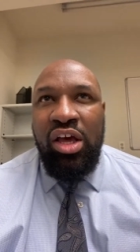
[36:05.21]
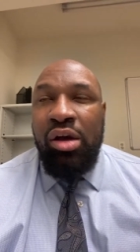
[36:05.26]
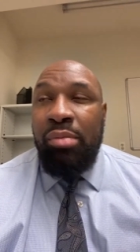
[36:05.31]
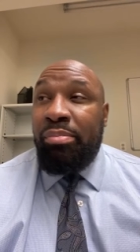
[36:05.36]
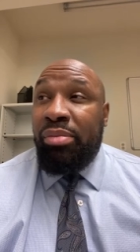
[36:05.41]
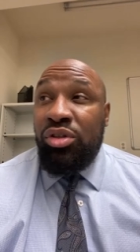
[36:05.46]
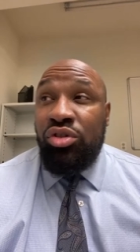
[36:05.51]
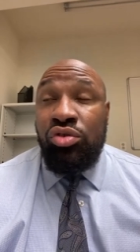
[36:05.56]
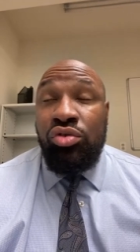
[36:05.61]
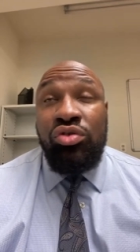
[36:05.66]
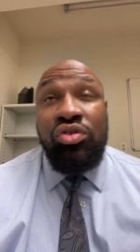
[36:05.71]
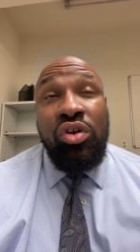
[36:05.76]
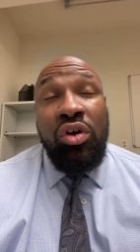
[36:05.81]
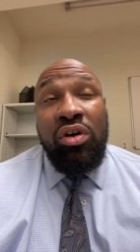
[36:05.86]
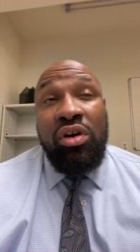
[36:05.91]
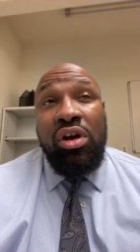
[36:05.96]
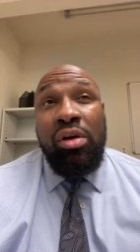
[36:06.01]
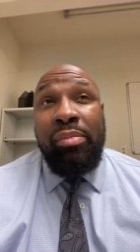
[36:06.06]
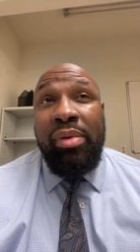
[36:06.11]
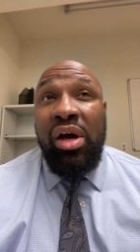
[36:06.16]
But you
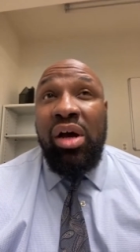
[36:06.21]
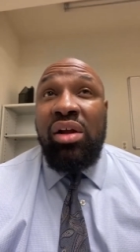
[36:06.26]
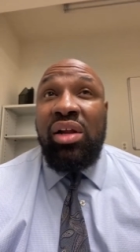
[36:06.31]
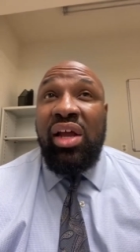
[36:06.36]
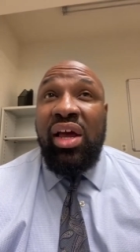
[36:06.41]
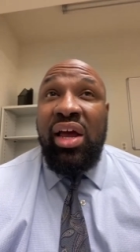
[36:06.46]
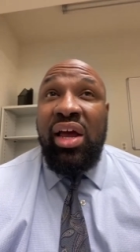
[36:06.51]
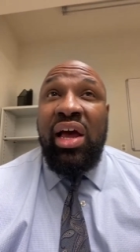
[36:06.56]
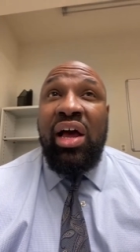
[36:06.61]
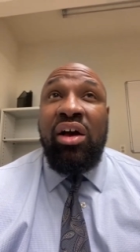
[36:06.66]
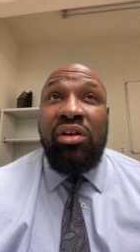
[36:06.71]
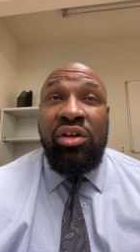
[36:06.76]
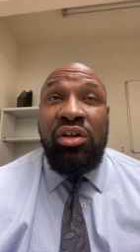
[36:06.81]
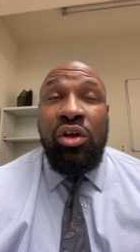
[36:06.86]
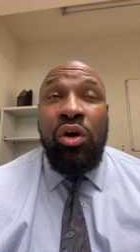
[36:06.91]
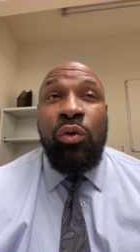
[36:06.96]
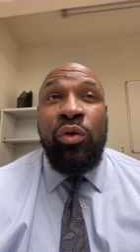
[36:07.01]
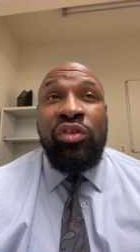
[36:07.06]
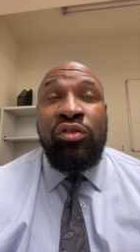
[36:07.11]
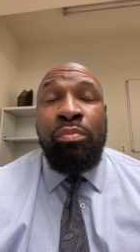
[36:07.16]
talking about like how,
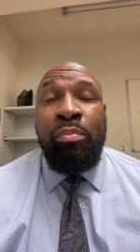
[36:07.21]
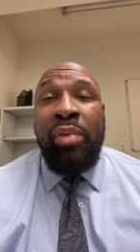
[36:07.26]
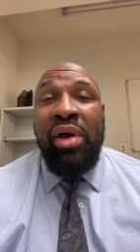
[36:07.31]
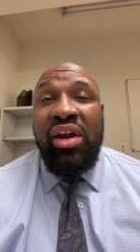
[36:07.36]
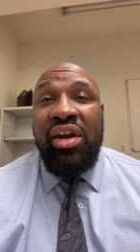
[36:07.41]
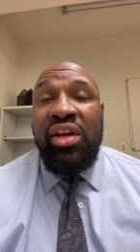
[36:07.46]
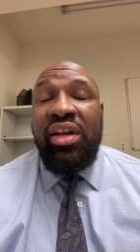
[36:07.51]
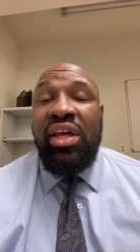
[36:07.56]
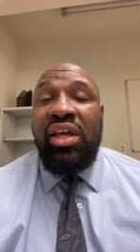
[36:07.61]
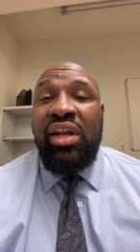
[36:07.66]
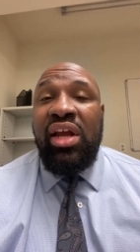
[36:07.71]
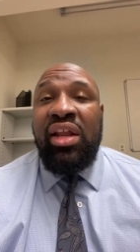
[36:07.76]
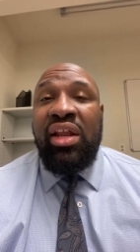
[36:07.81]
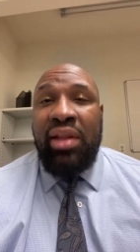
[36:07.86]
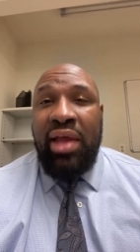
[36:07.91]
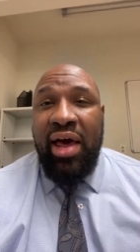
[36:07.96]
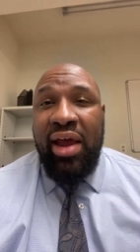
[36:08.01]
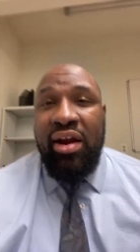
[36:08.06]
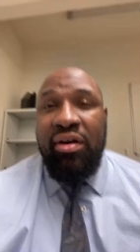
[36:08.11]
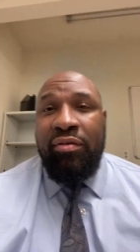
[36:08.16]
yo, it's better than a
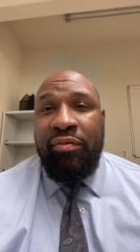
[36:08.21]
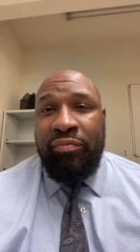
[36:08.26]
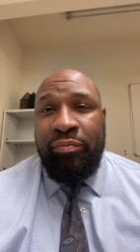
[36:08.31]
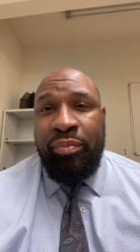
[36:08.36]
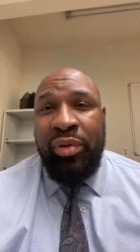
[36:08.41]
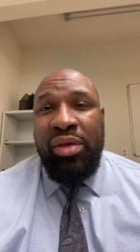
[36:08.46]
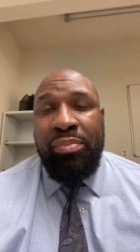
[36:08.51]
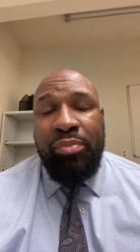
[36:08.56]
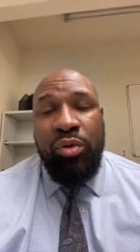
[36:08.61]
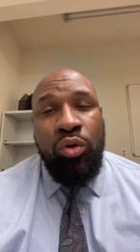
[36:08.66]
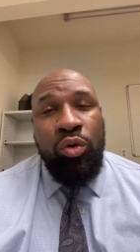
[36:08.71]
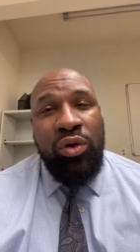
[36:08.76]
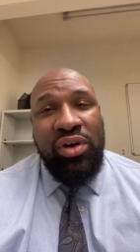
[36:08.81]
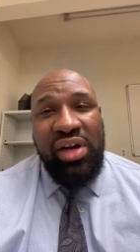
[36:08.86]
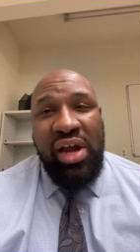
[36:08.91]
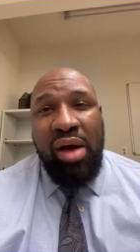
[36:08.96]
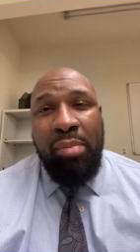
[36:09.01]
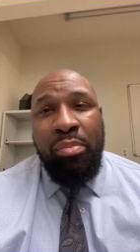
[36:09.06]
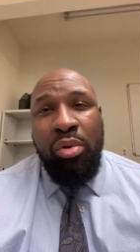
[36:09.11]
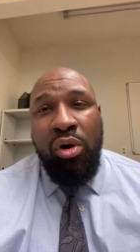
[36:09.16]
lot of people who are
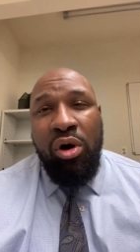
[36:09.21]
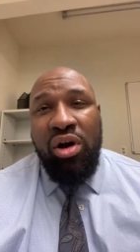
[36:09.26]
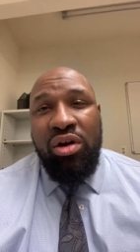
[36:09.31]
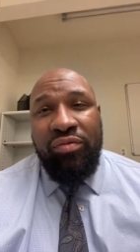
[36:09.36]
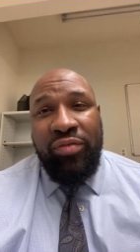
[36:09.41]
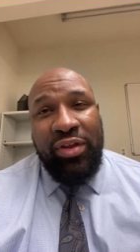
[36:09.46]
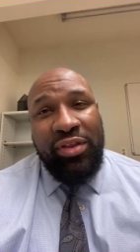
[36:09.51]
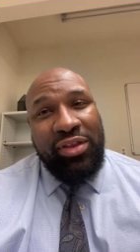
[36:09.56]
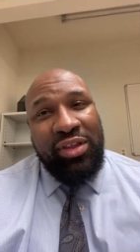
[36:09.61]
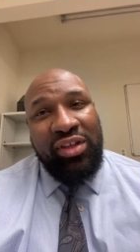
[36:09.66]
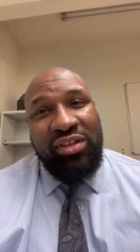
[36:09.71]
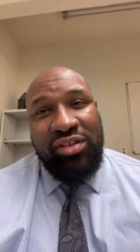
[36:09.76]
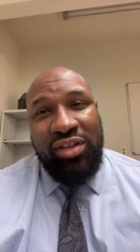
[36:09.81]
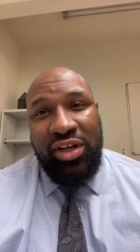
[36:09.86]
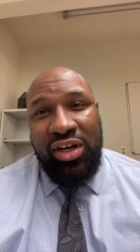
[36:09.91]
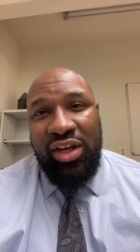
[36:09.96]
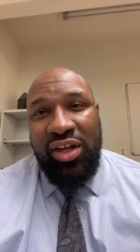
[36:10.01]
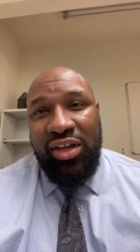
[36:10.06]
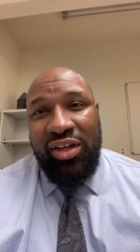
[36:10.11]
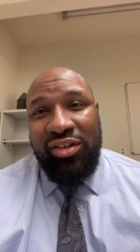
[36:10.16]
not part of it thinks it
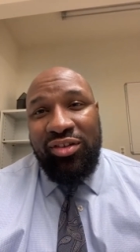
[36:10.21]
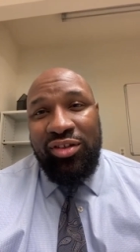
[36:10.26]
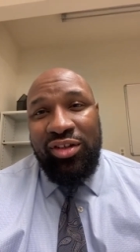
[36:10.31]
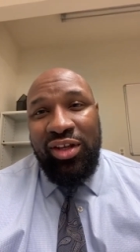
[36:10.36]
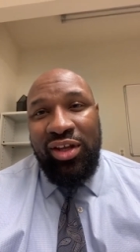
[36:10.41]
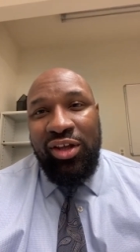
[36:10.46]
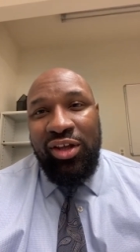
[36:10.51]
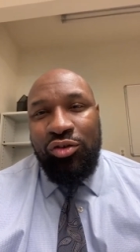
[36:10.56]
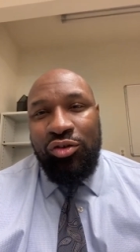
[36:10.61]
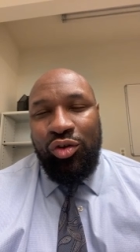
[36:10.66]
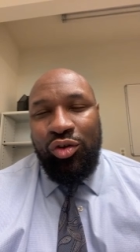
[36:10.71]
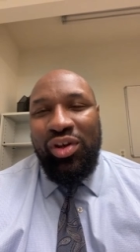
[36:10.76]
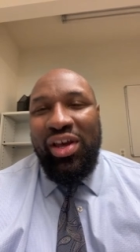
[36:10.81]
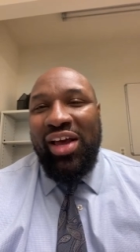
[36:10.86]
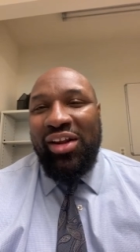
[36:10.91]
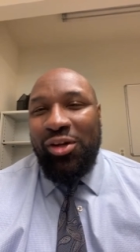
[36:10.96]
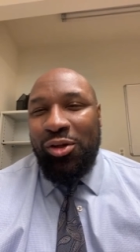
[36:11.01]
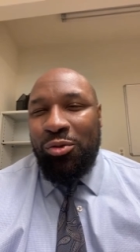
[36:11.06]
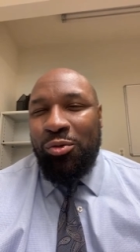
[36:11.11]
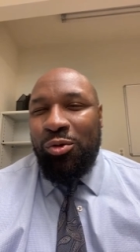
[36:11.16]
is. So you
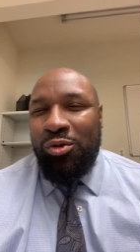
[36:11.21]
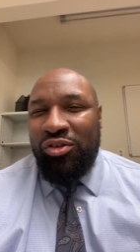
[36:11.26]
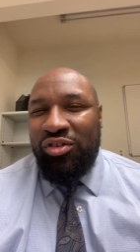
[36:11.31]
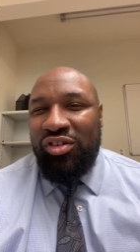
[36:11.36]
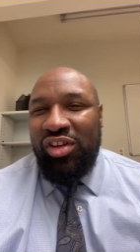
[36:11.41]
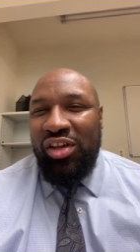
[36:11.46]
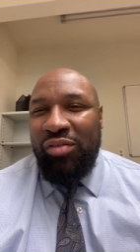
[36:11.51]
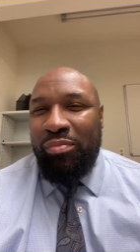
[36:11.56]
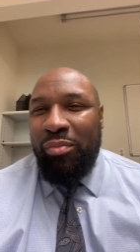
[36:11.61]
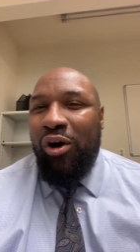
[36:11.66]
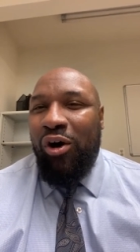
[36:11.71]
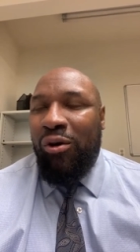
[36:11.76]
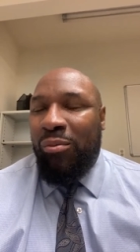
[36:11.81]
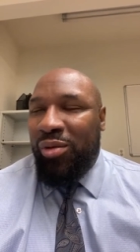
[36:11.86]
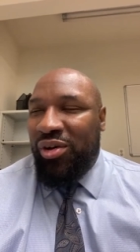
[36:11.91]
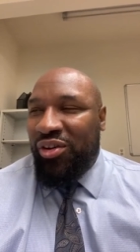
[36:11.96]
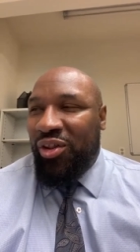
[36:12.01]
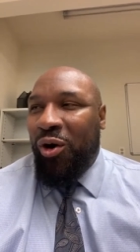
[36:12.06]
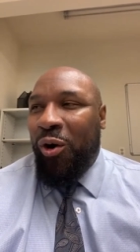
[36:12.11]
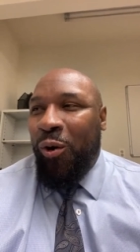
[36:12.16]
had to throw the Steve
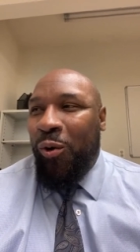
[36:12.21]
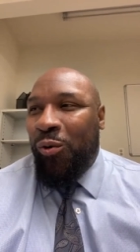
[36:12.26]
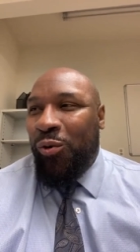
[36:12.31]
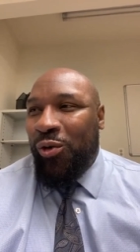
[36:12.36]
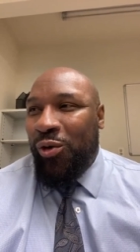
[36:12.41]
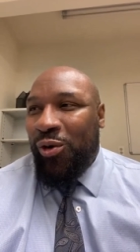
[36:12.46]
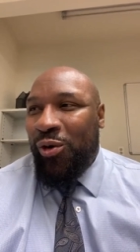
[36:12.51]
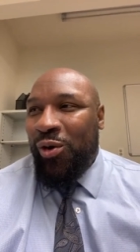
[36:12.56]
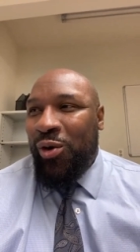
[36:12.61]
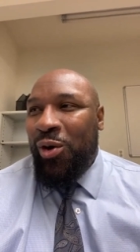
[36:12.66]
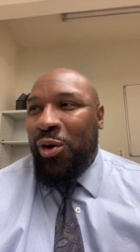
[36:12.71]
Ballmer, the owner,